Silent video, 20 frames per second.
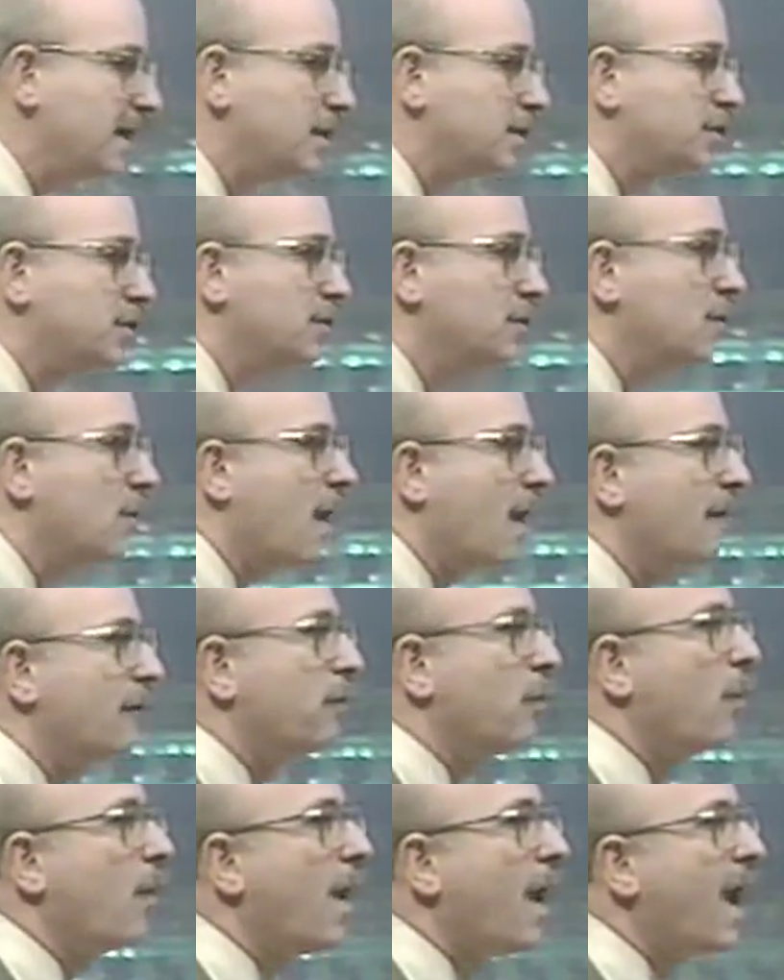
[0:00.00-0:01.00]
issue
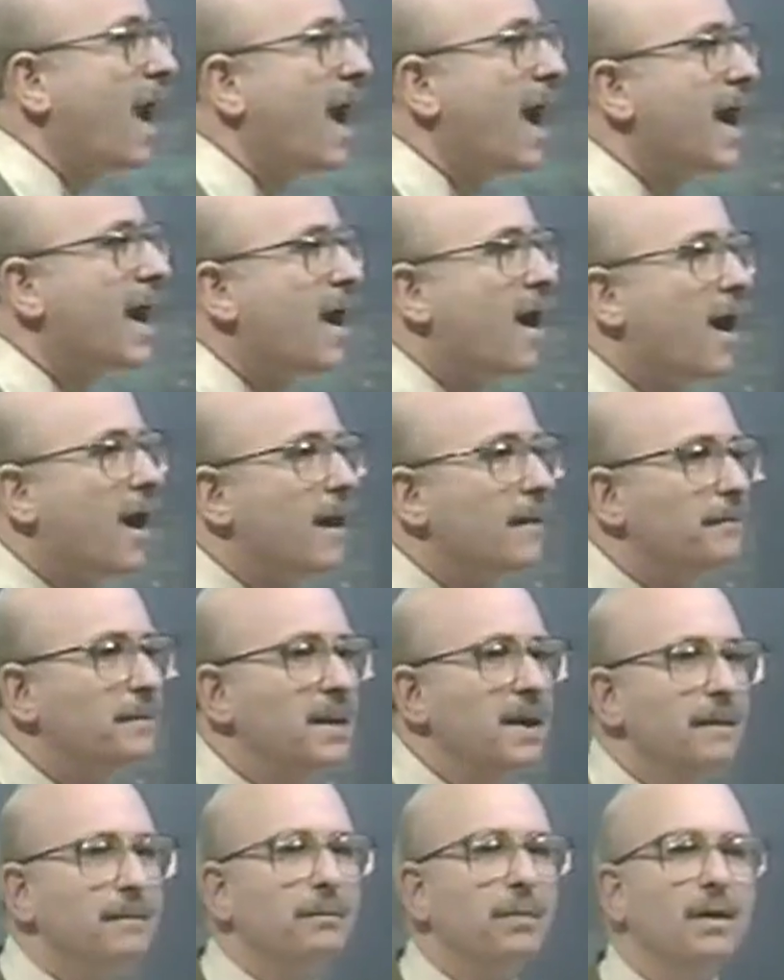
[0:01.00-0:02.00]
of why are
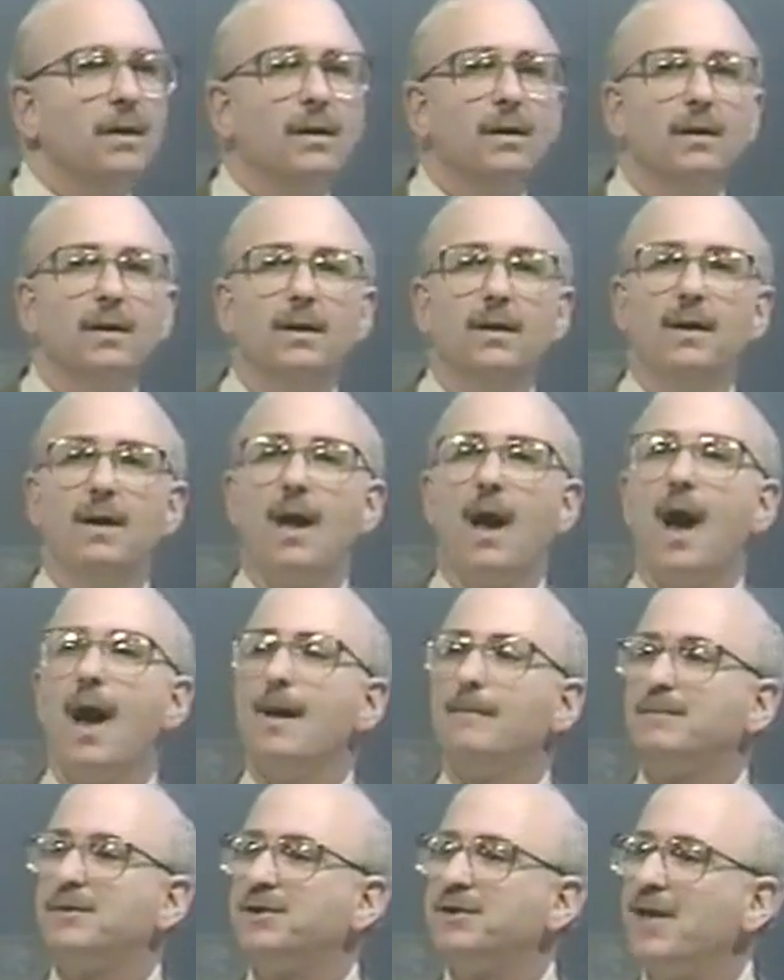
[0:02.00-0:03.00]
people
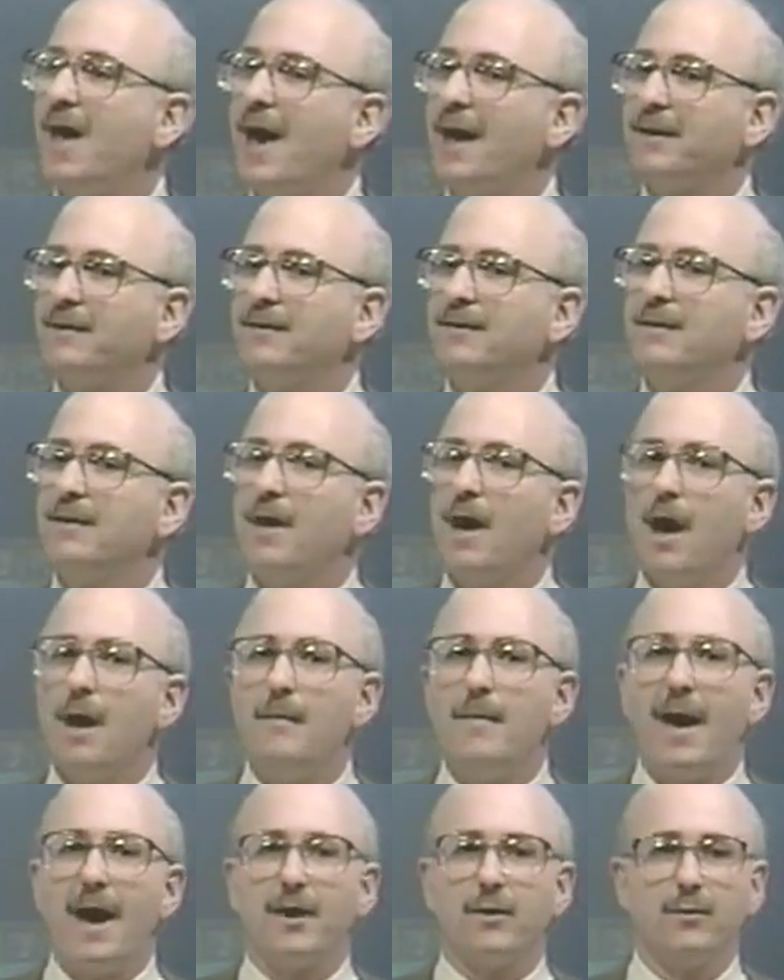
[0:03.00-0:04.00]
upset
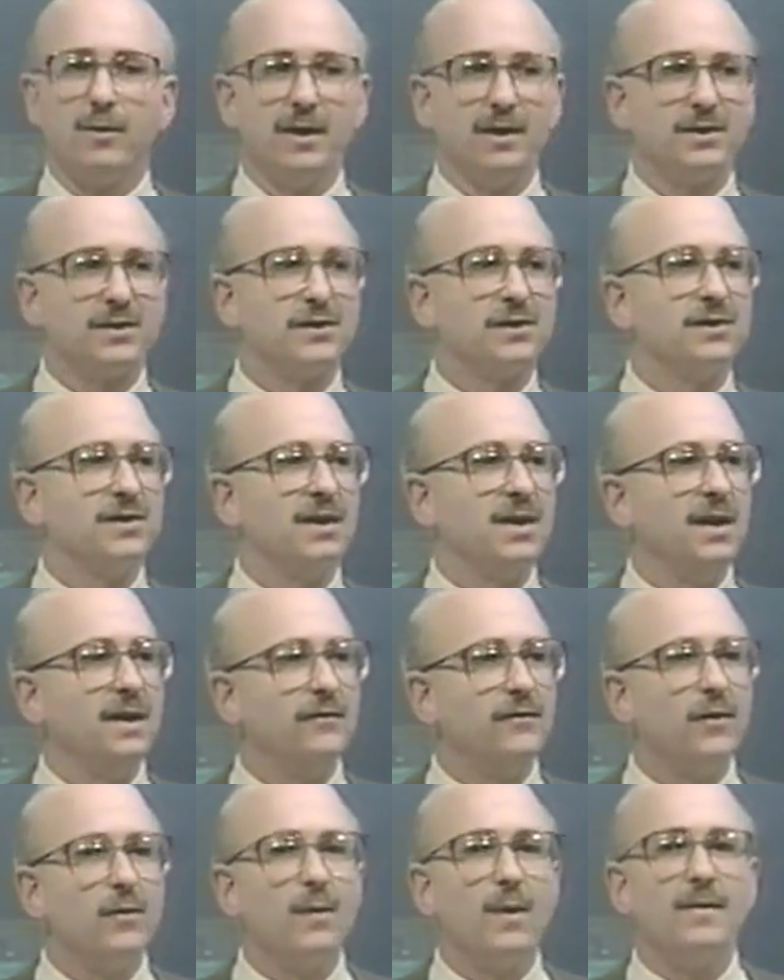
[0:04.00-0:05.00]
about risks
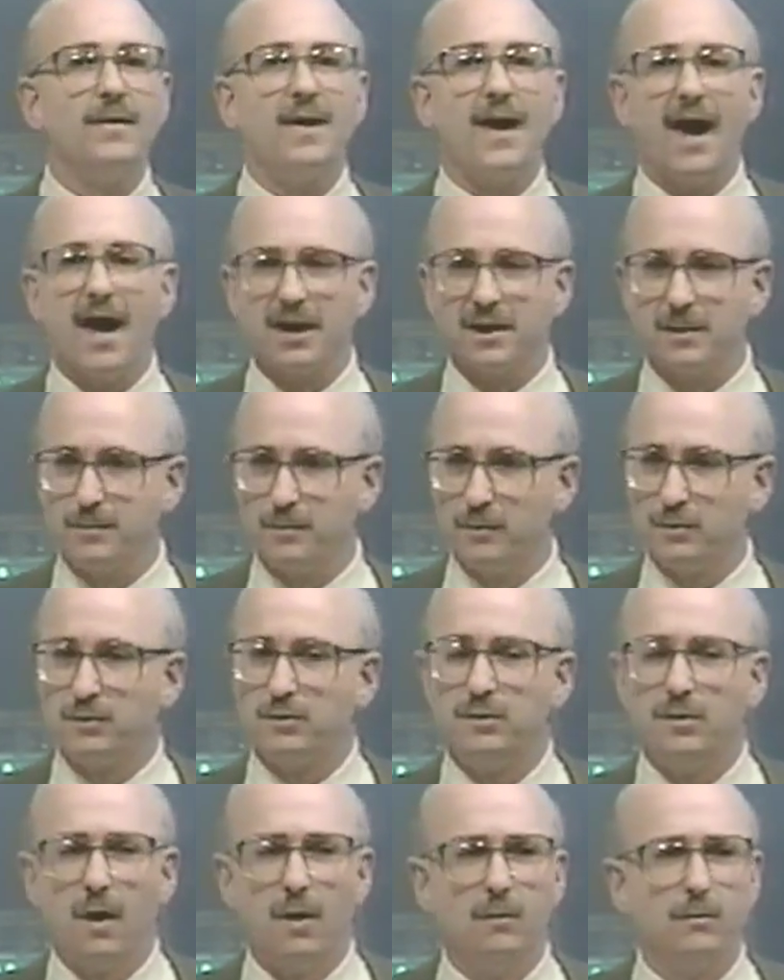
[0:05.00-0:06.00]
even when the experts
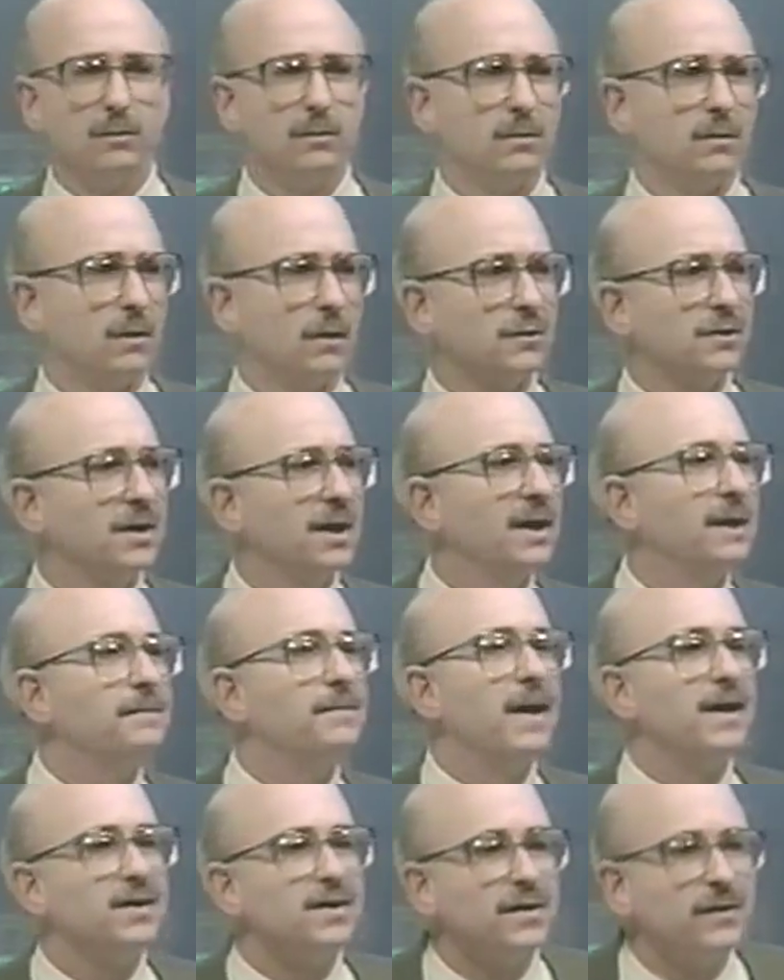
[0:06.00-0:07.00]
don't, don't see any
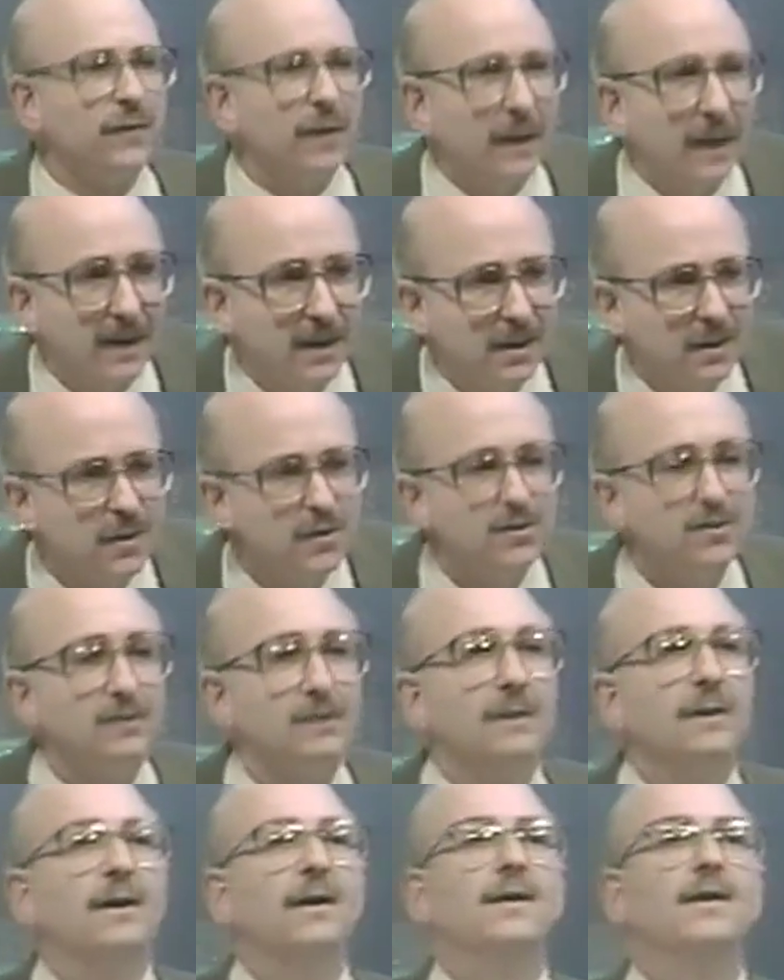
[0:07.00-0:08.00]
basis for that concern.
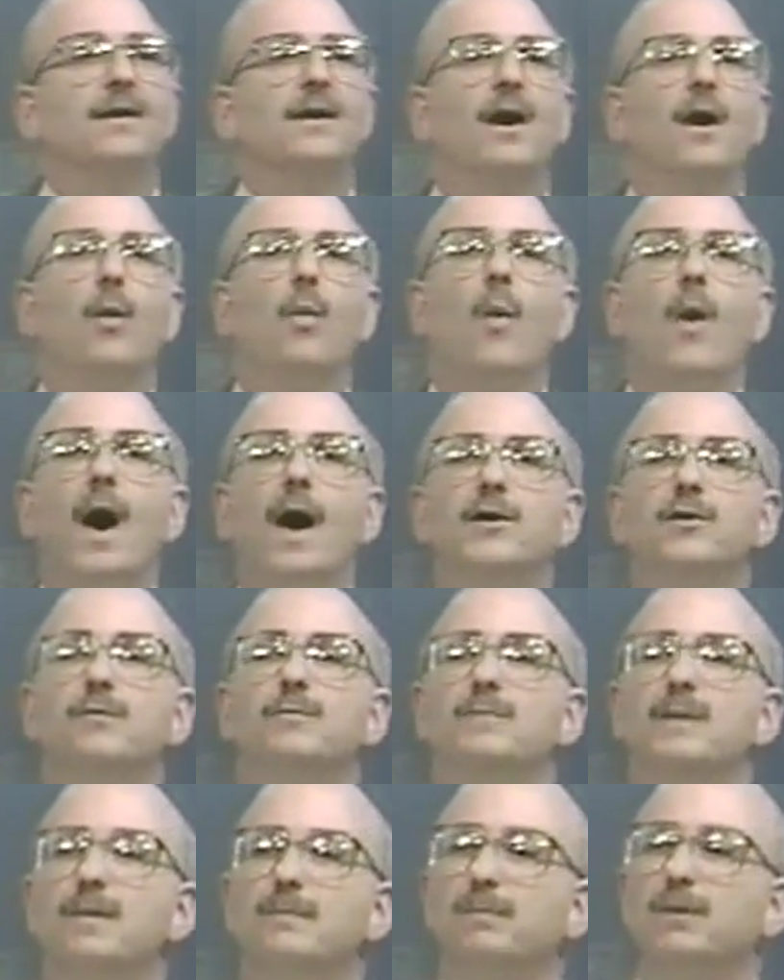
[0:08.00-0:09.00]
Uh, why do
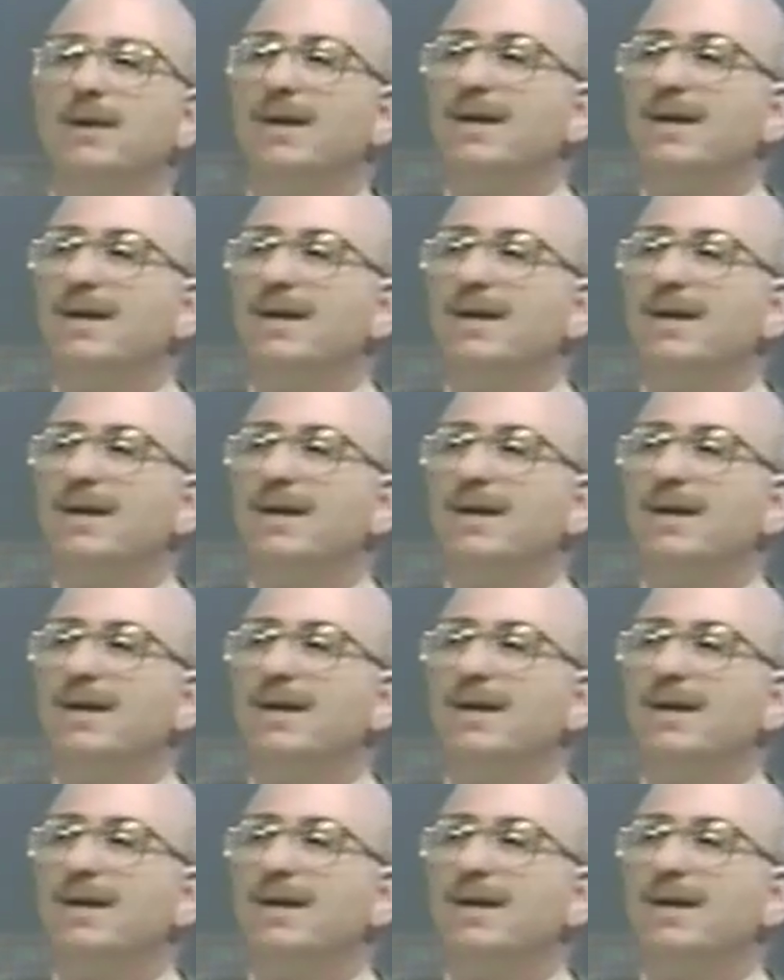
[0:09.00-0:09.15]
people